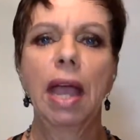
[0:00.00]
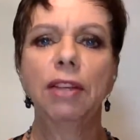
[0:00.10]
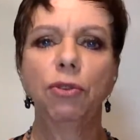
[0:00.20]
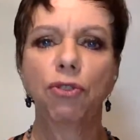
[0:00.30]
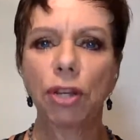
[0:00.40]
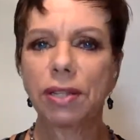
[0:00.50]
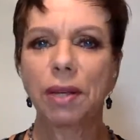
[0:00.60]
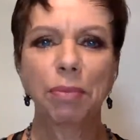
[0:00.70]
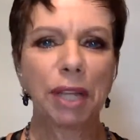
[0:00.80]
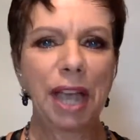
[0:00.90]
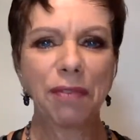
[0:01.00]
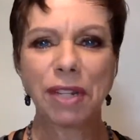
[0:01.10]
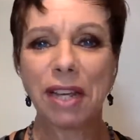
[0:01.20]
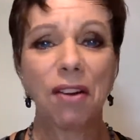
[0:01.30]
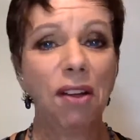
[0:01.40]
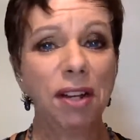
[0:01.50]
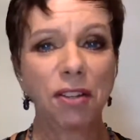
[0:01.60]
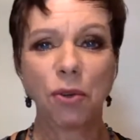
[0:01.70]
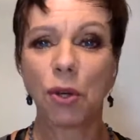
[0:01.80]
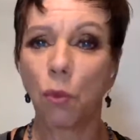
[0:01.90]
And you just simply have to get on
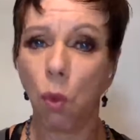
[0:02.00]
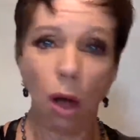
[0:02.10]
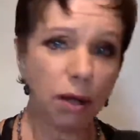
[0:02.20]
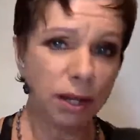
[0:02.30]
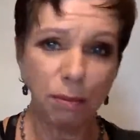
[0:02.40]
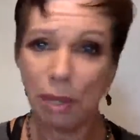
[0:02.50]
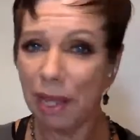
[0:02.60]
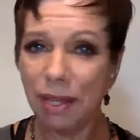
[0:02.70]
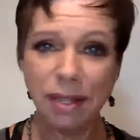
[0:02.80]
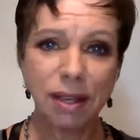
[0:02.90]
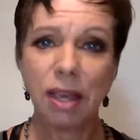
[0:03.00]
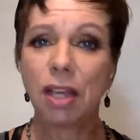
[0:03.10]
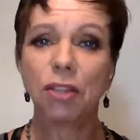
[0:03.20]
it. You can walk in place.